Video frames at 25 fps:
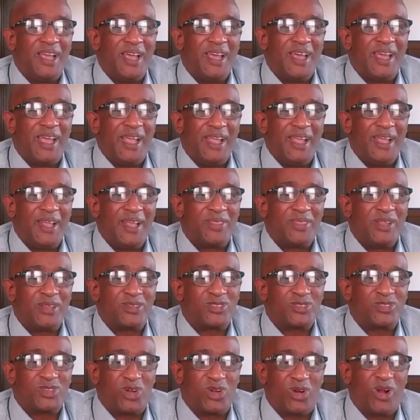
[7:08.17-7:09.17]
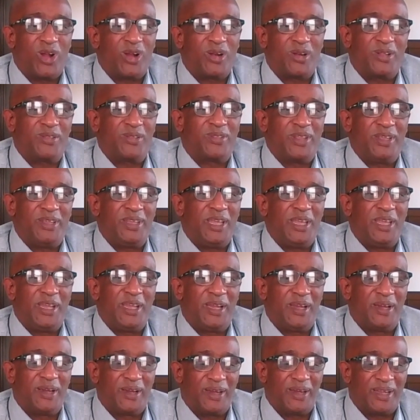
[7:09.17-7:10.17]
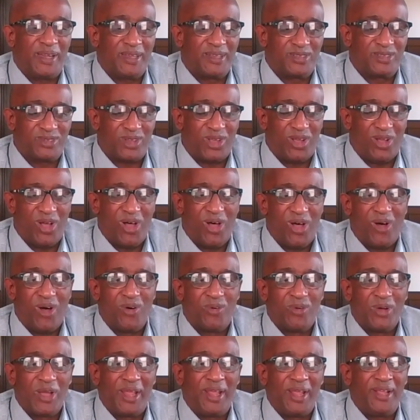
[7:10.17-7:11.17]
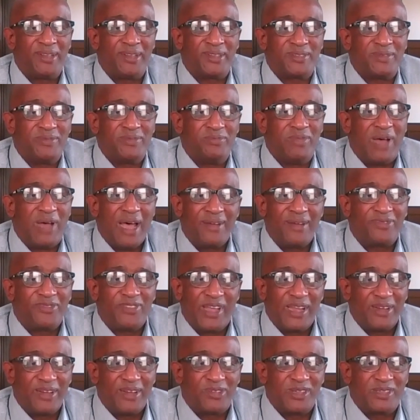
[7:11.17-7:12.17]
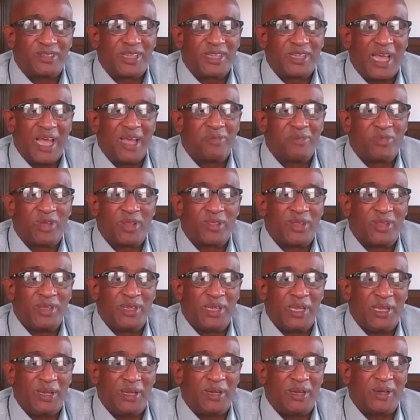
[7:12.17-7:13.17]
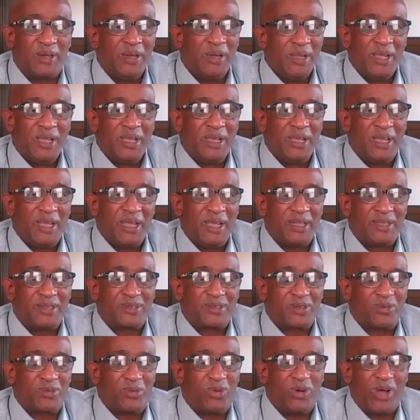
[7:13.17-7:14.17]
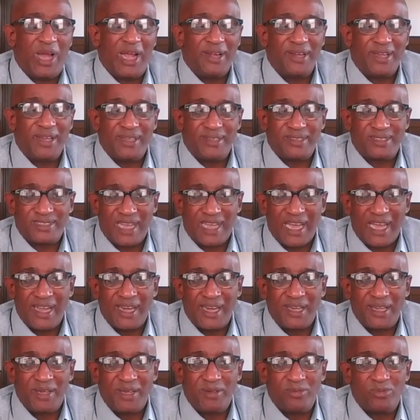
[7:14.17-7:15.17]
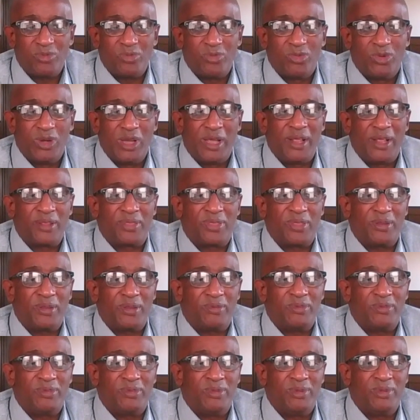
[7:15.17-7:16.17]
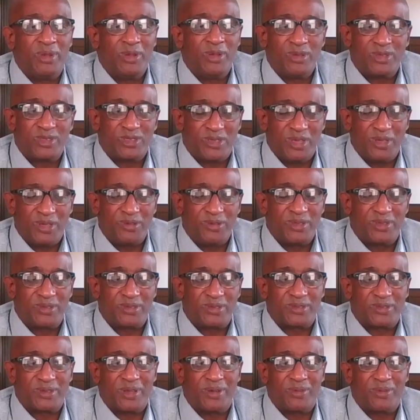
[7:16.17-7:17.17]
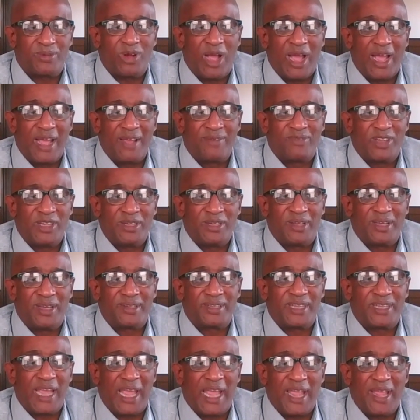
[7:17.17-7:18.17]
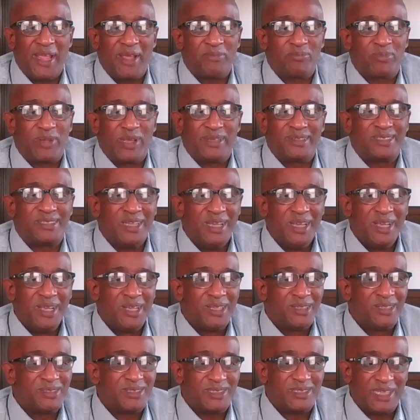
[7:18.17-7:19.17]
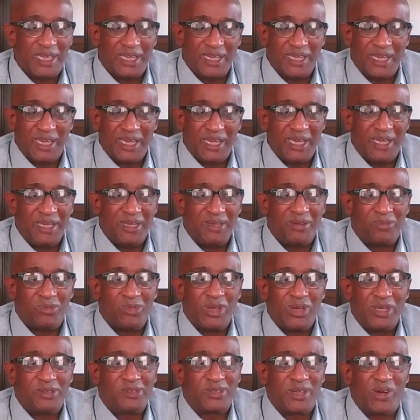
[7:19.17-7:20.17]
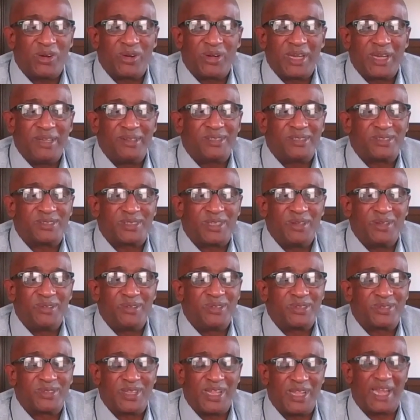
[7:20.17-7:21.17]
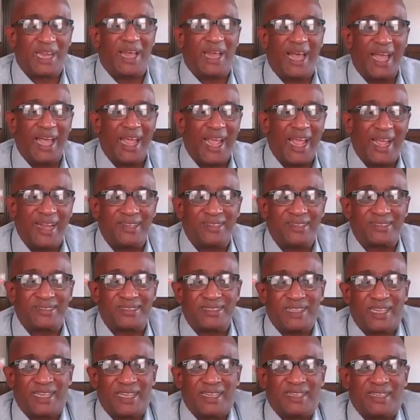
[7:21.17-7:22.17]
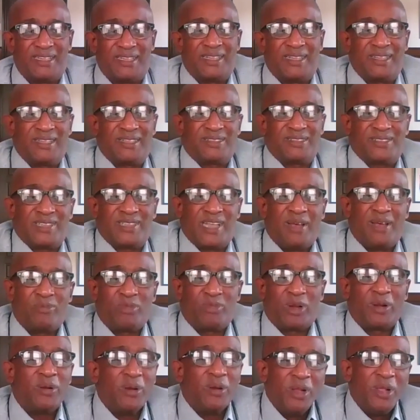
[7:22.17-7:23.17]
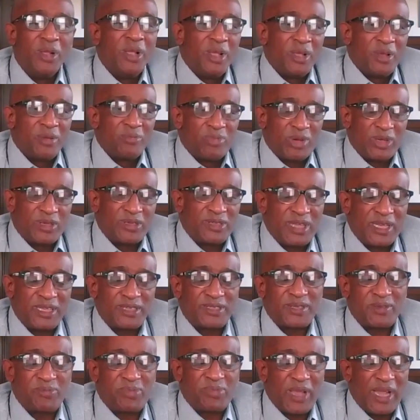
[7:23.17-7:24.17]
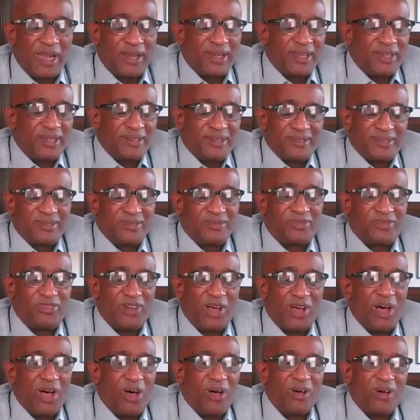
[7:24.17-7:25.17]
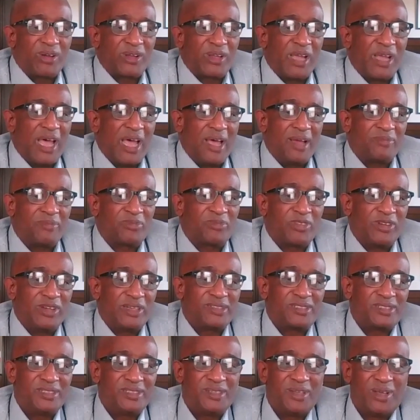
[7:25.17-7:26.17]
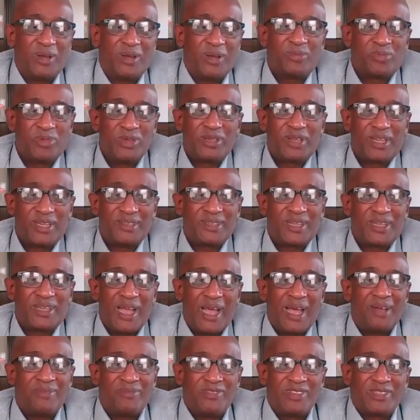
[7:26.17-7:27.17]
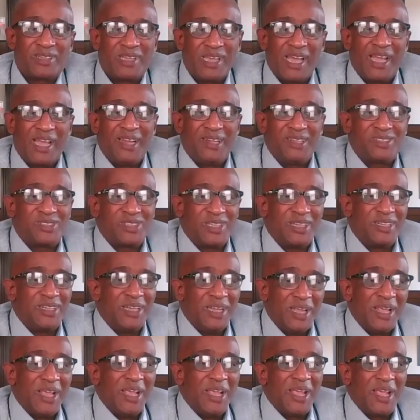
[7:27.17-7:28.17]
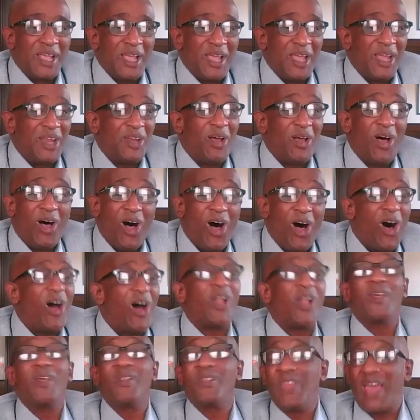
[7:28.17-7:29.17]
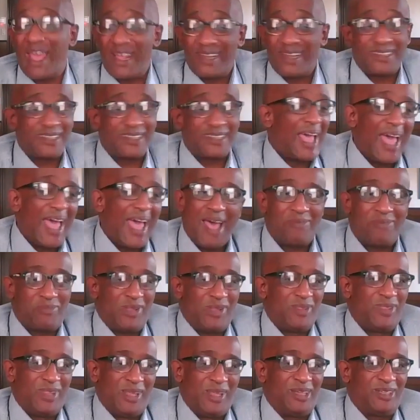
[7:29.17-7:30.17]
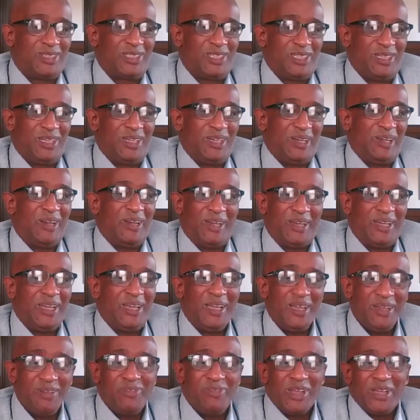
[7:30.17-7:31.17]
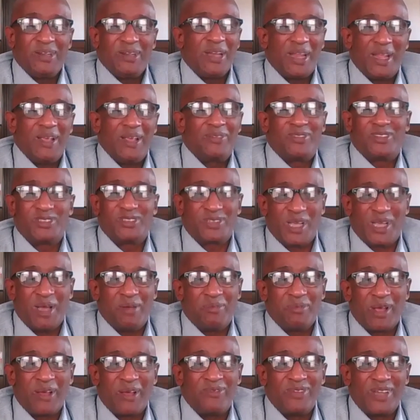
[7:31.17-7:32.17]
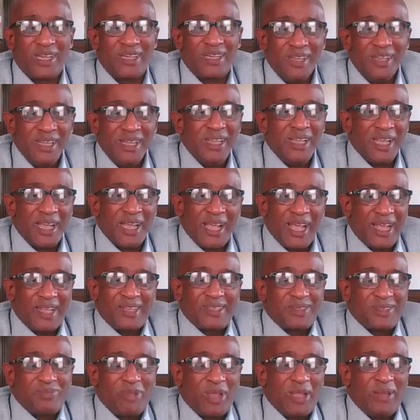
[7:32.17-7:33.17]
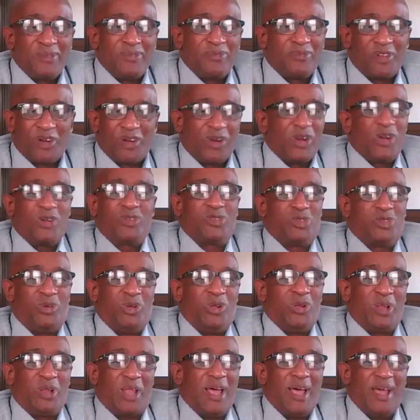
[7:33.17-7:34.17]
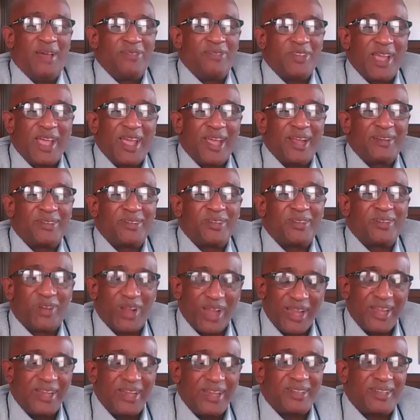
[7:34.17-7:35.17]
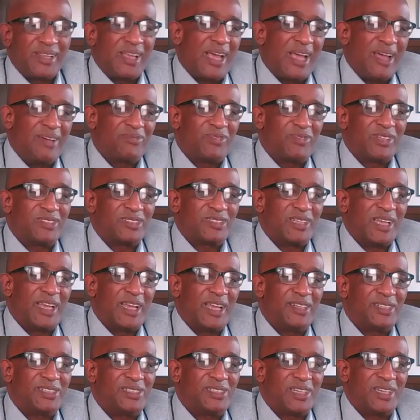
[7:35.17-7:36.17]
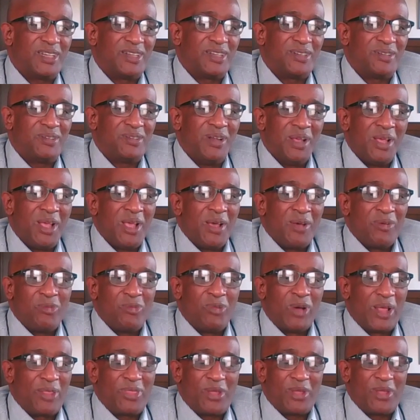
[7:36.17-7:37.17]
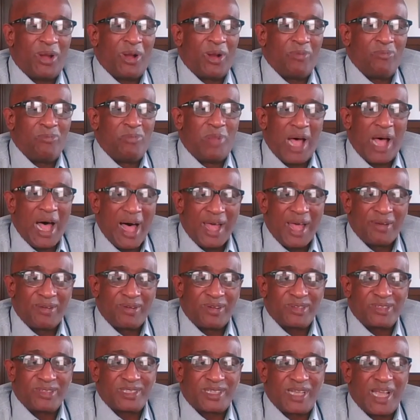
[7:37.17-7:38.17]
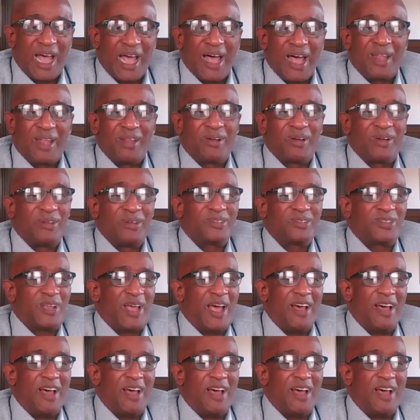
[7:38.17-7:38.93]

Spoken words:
And the start of the year is always my favorite time of the year. It's quite exciting with new students arriving on campus, seeing returning students that I hadn't seen in the summer, participating in fall conference and opening convocation. And all of that's happened this year, even if some of it has been virtual. I've had great conversation with our Bonner scholars.